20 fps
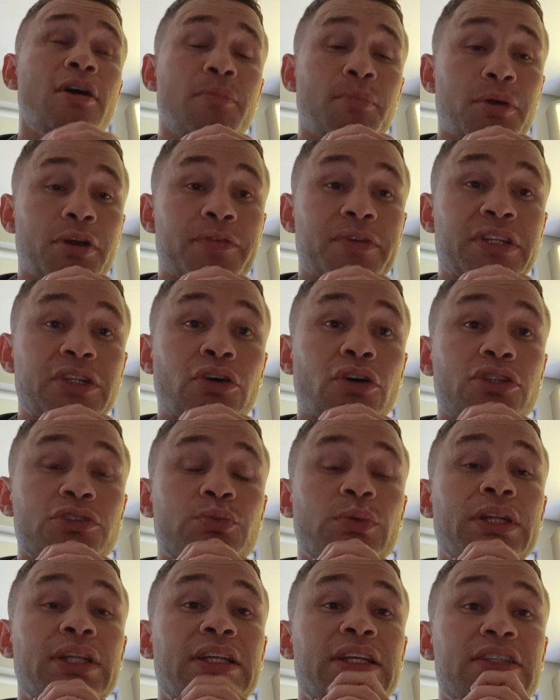But if he does
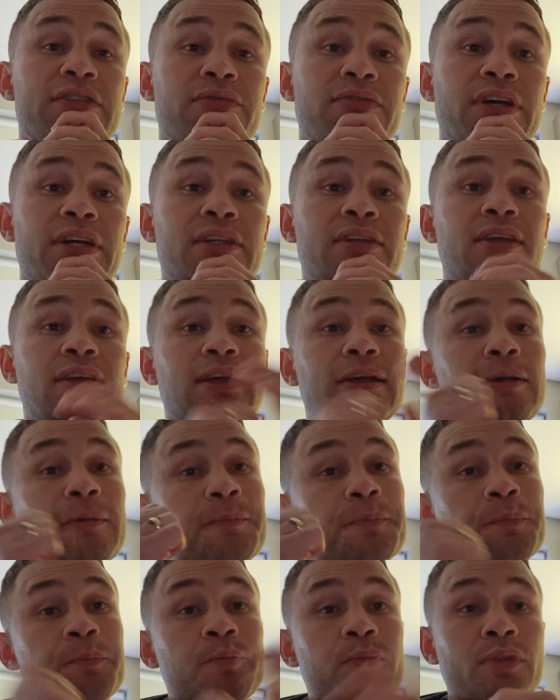win this fight,
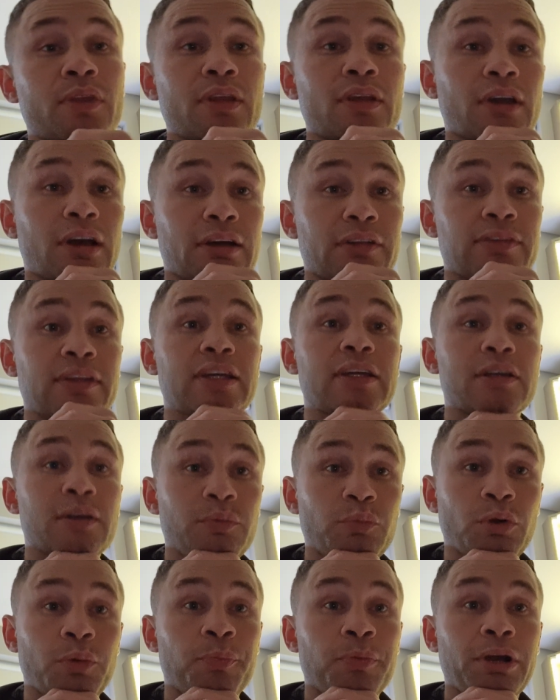I think
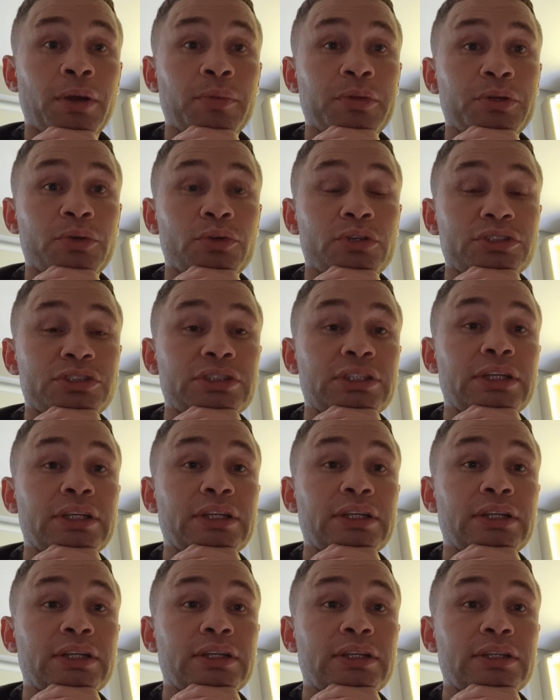we're probably going to
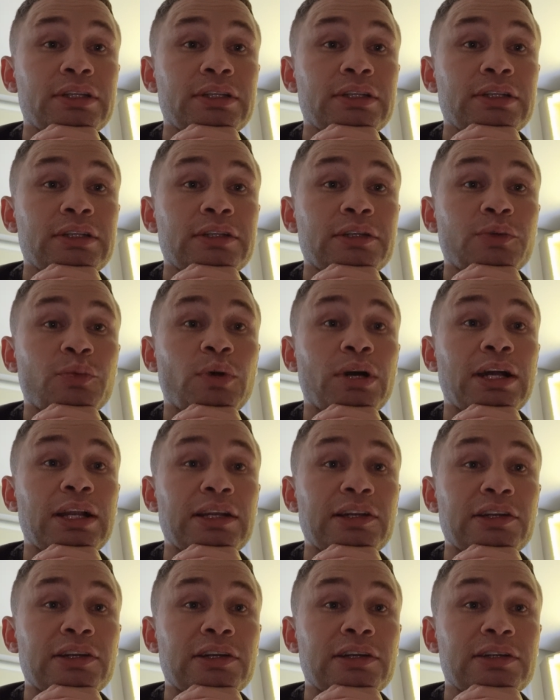see
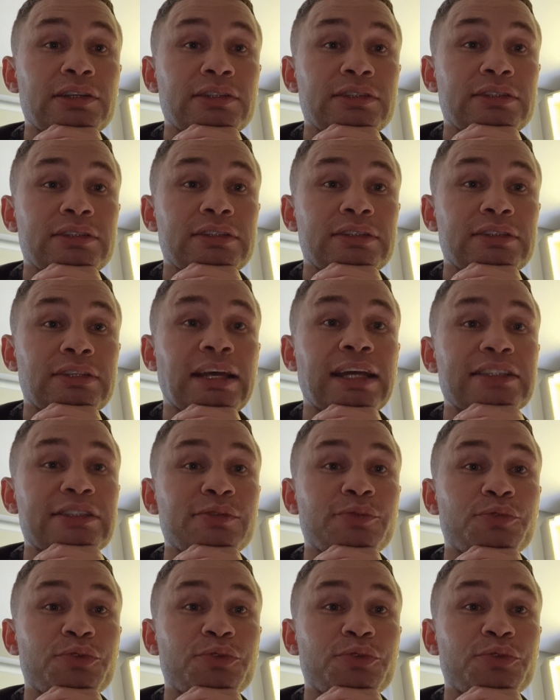Wilder, Tyson